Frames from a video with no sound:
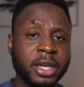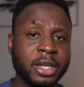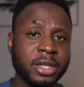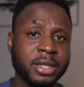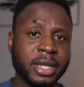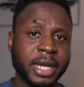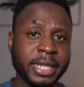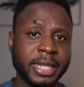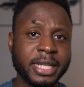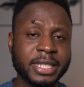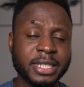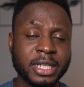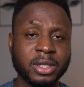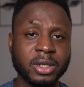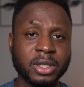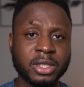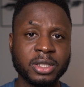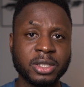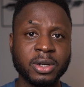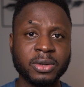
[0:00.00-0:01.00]
United States
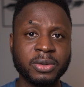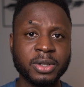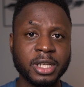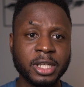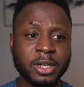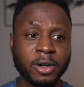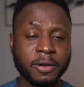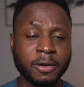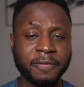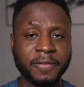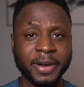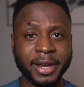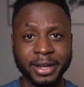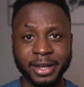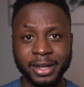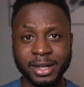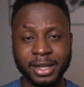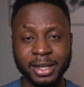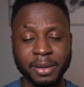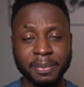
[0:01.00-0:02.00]
does not really offer a
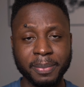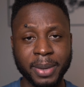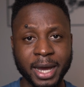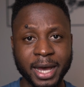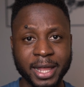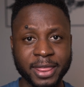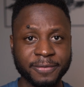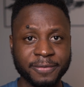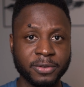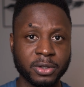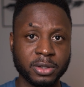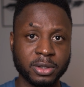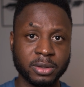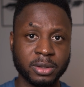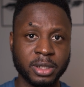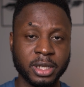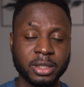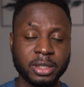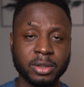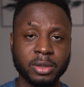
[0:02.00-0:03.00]
clear path for
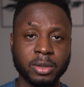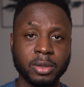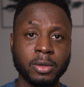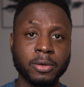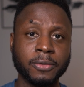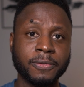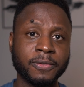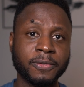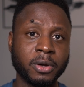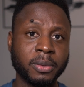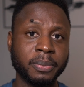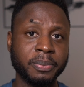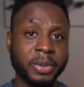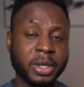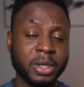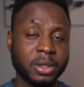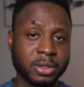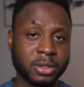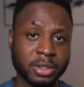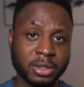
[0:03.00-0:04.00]
students to go from
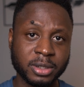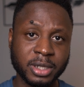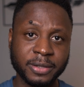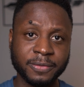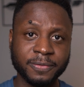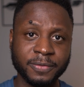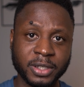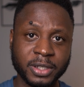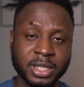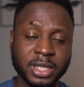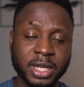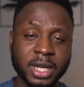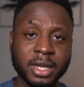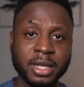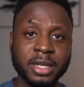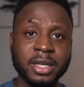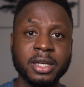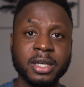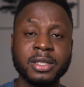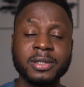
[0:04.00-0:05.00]
being on student
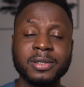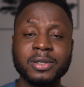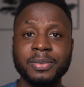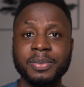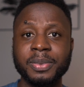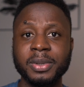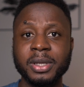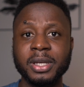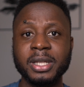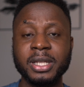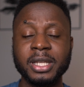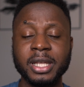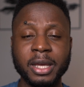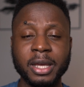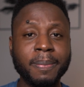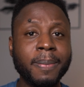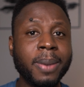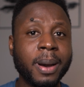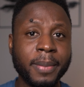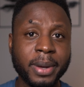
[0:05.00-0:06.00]
visa to being a
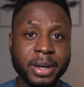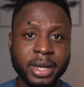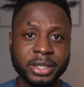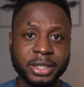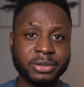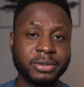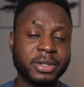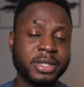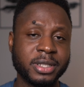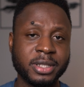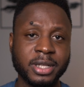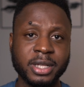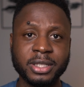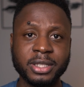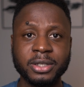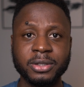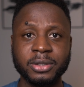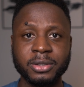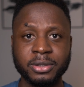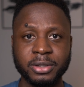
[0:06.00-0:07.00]
permanent resident
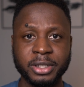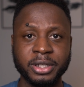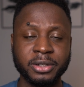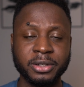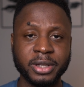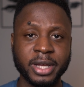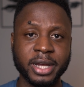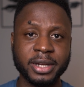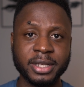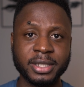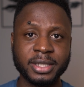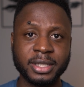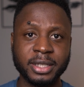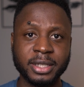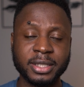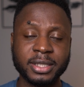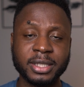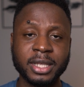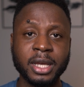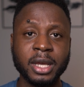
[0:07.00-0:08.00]
in the United
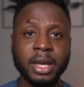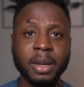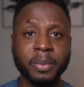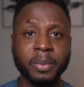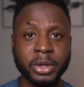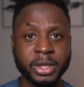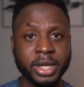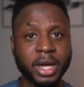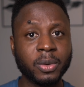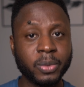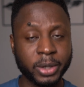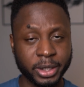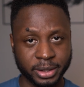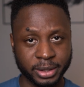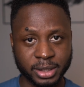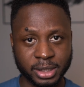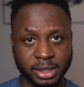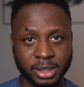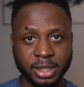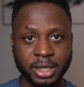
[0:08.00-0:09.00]
States. But there are
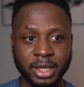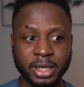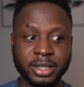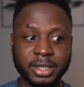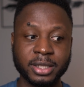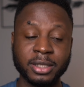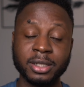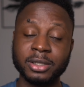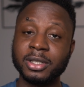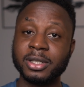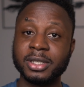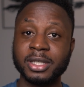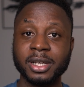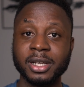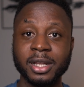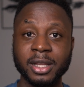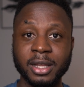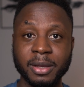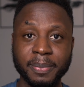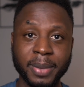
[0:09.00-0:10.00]
ways. It's not just a
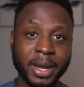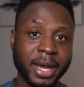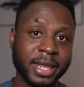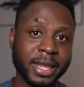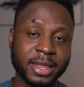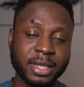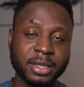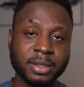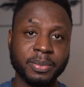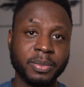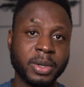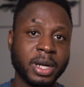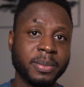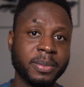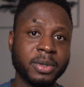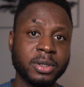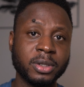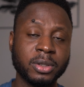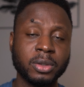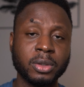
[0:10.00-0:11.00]
clear path. But I'm
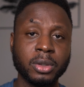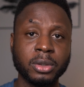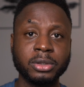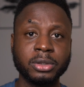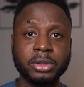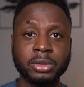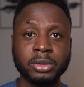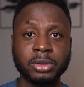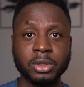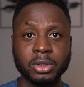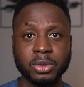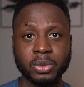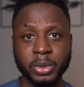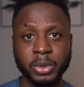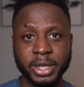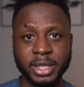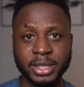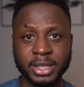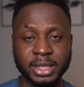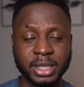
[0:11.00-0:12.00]
going to go through those
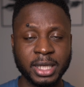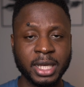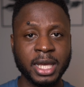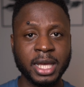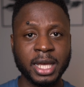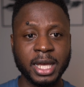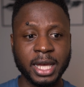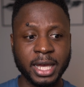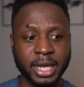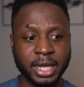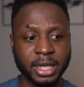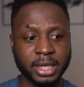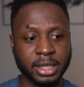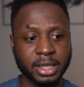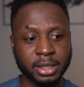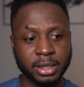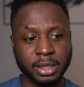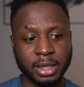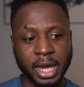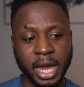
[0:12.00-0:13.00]
ways
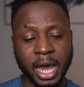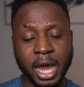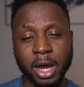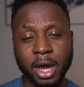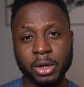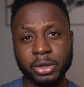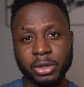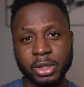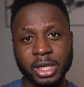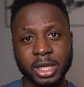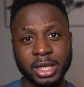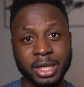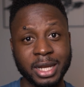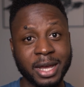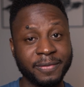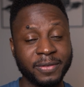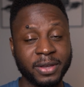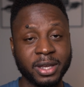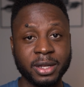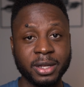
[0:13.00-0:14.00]
and how you can
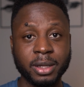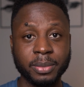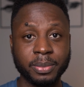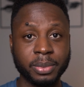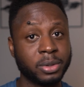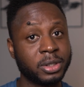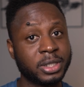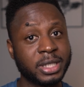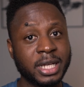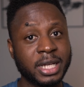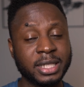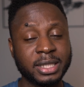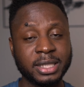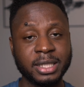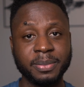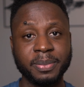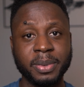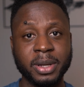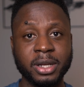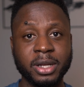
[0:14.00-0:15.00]
navigate the process
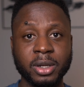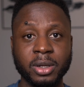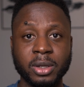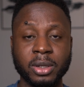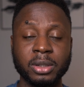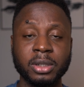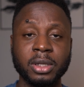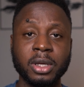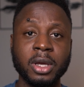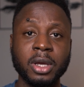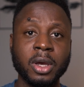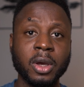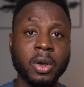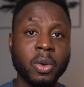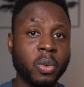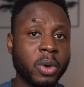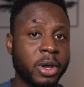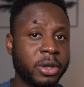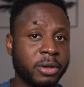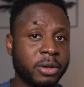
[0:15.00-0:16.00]
depending on
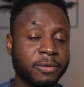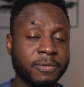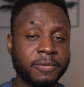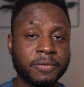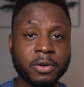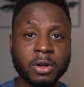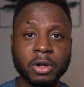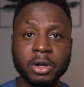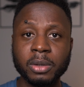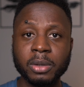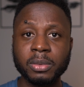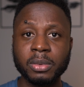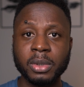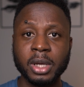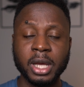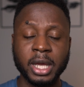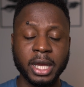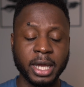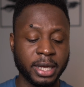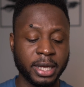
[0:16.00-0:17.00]
where you're from
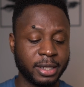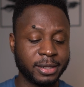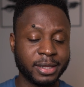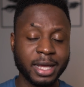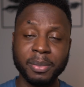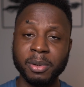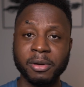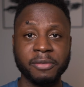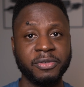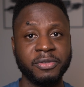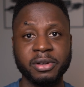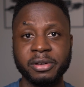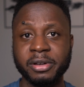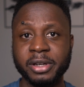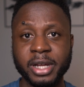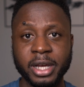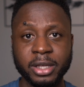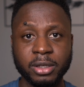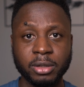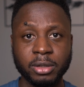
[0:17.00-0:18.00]
and the type of degree
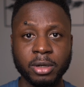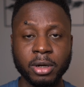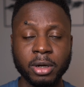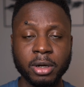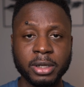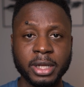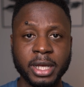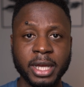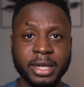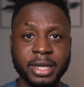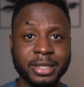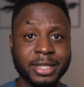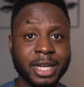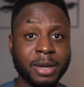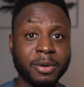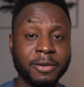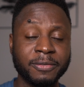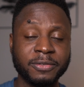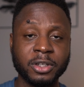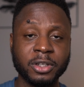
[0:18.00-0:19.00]
that you got and the type
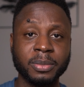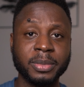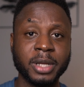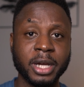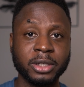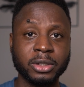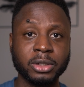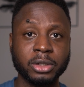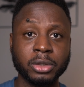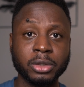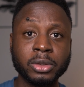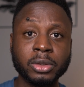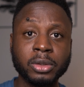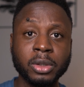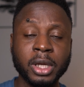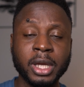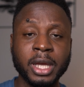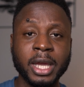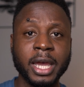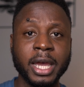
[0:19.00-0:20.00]
of job that you do
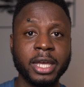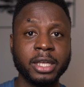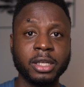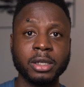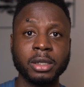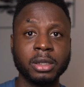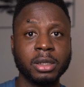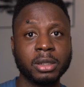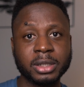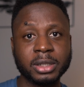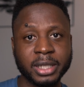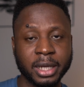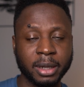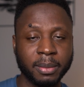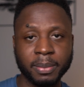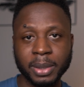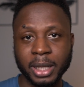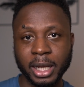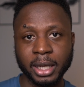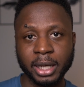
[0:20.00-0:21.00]
and your long-term
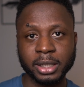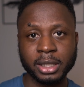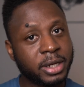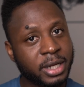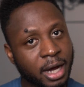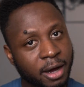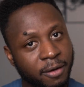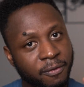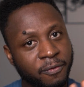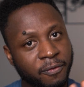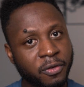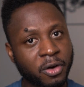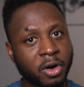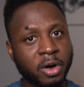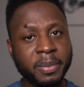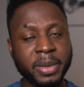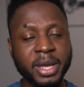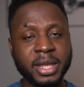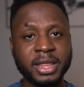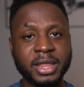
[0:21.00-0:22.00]
plan. There are four
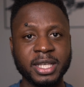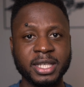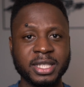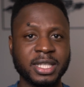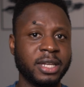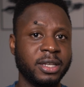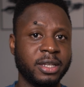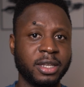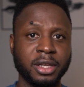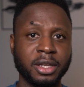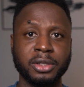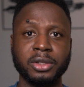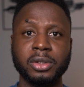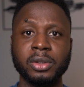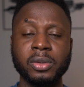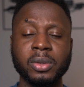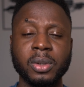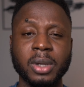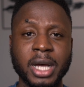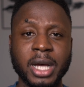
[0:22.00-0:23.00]
main things that you can
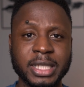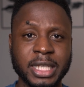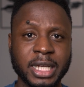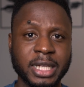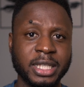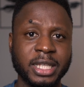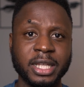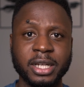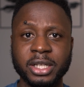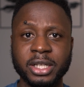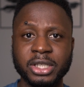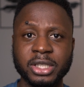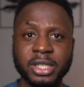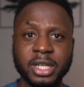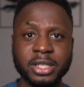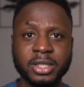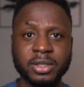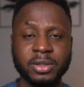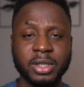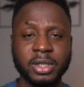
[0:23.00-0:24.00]
do as an international
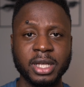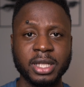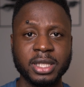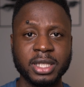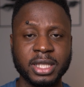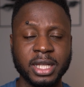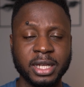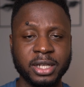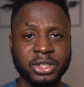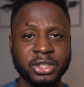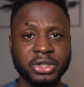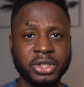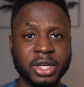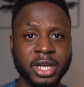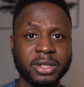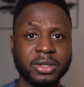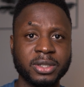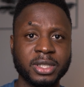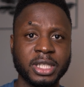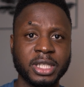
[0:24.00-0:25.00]
student that is trying
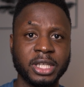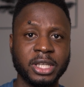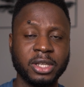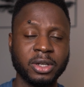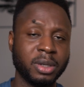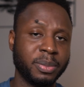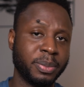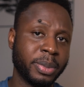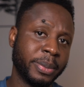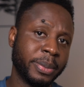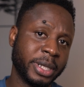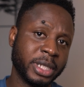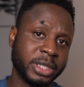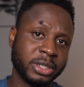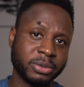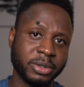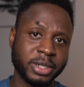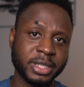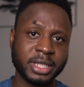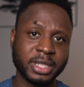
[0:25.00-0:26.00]
to secure
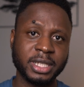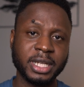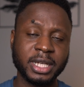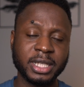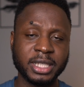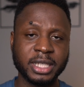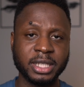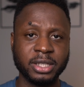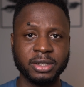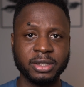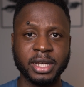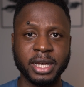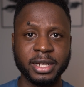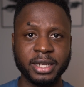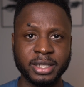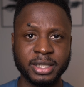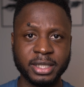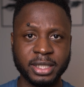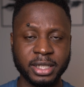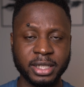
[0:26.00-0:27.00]
permanent residence in the United
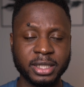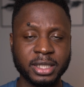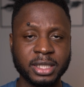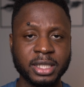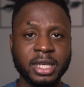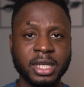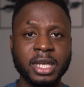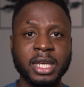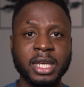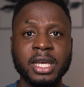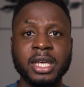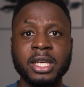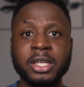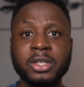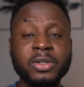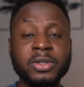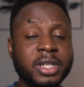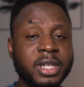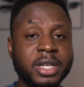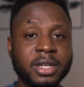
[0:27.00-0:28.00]
States.
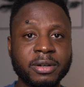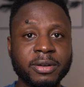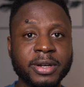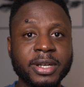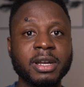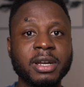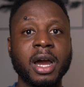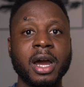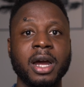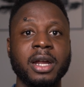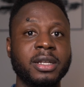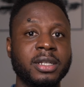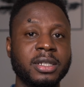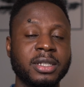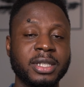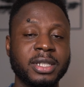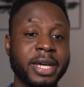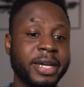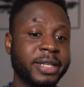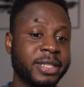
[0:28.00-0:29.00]
You need a green card.
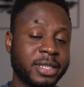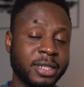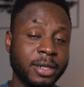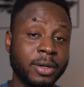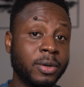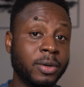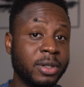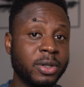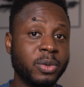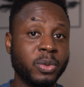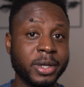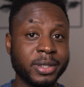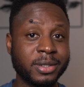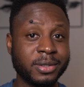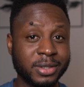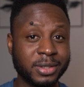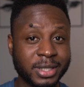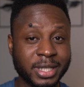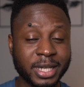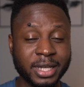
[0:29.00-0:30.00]
That's the only way to
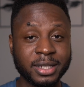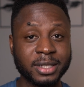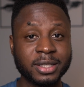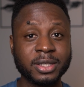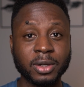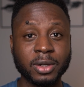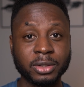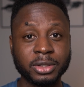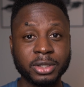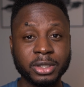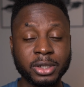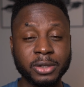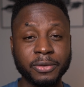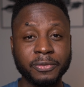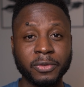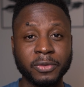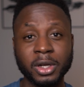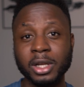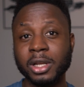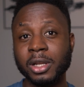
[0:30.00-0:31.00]
stay in this country
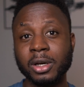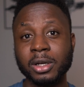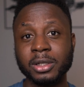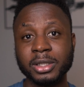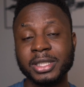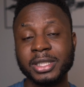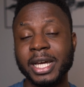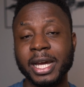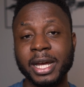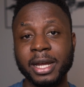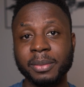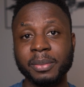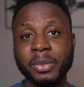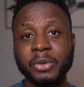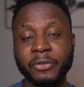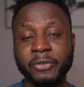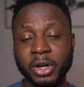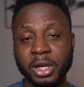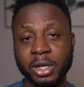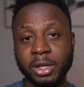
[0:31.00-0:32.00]
for a long time,
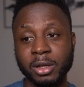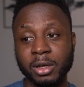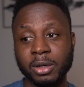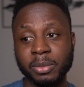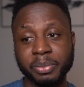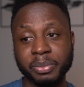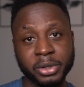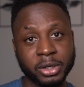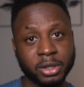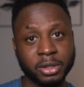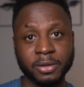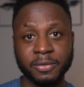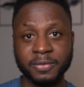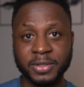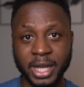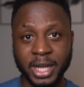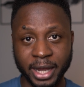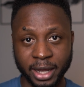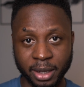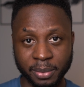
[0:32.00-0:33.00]
for a long period of
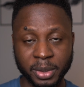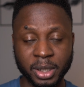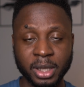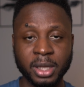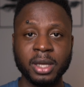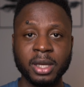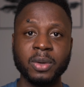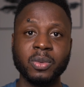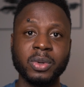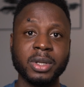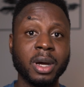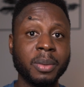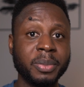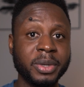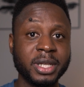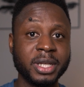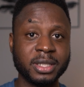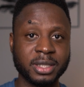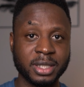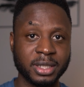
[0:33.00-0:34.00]
time without
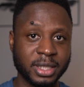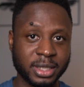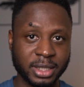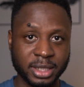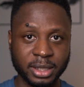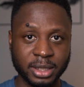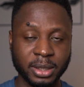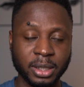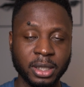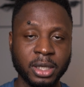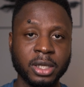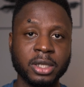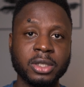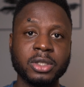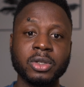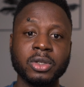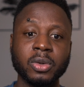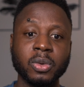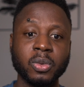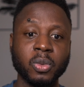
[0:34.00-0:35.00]
being a citizen.
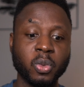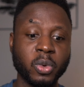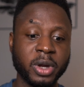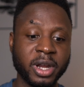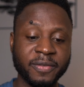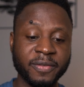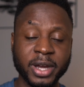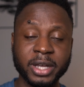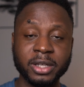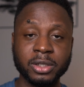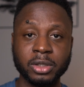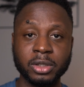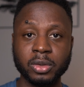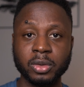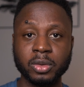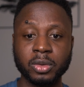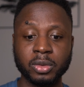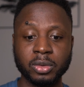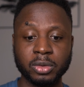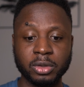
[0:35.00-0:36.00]
So whatever you
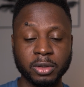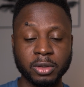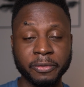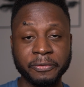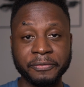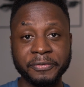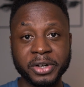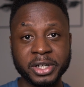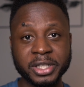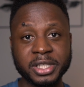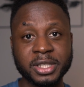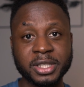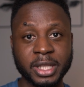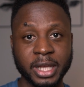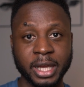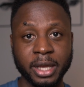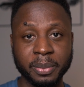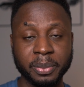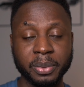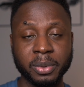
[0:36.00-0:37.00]
do, your first
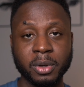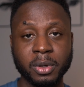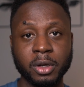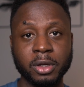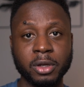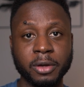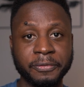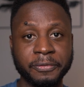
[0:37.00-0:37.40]
step or your